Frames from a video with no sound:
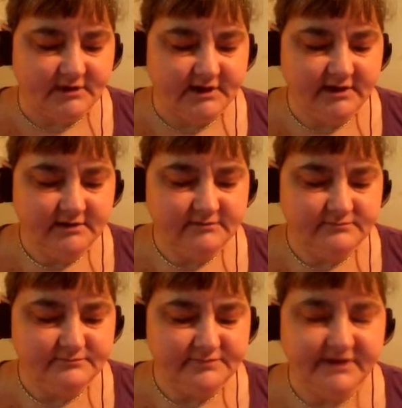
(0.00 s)

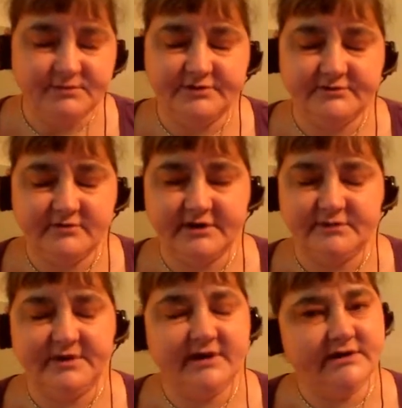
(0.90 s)
And people with
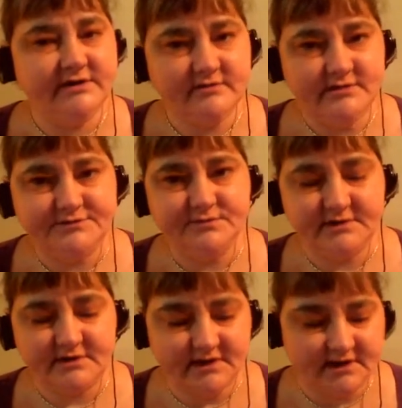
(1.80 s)
chronic pain hear this
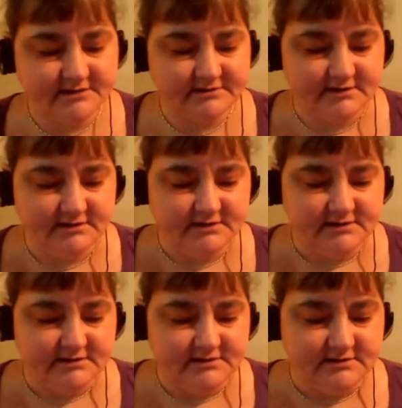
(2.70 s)
one a lot,
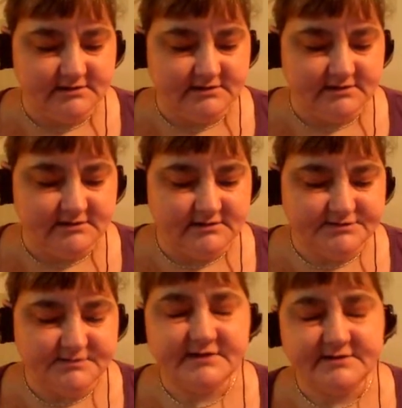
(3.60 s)

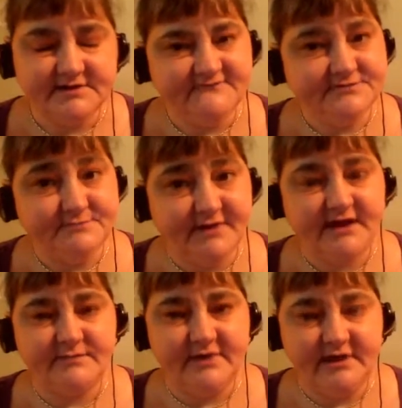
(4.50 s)
especially if it's
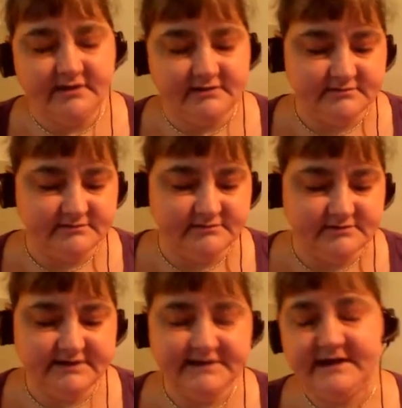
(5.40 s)
back pain.
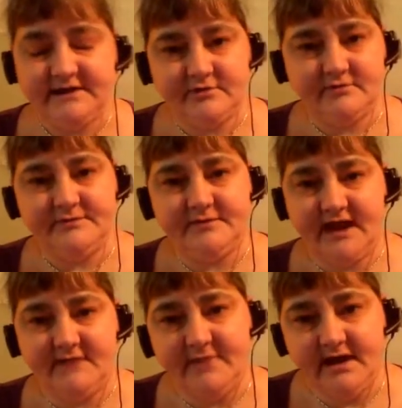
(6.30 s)
It can't hurt
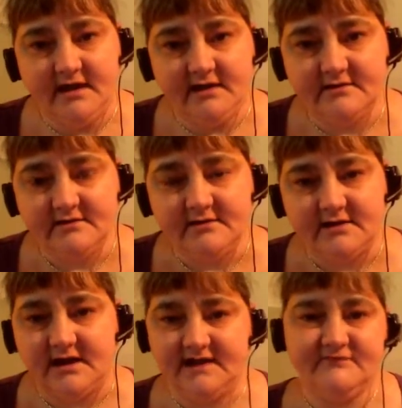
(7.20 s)
that bad.
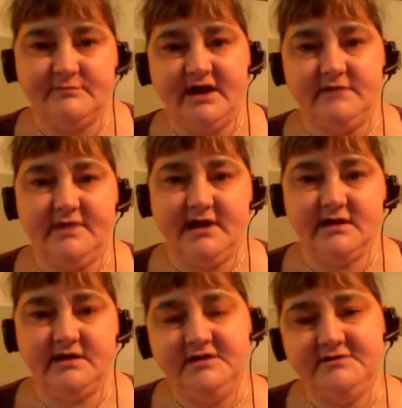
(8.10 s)
I have a bad
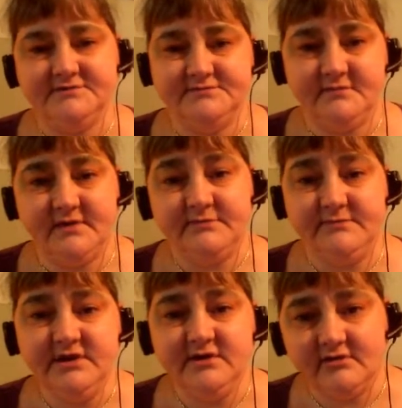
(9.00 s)
back and it doesn't make
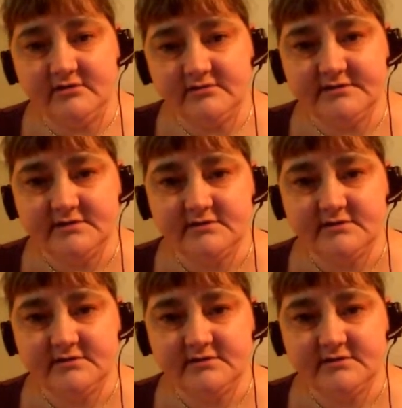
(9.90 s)
me hurt.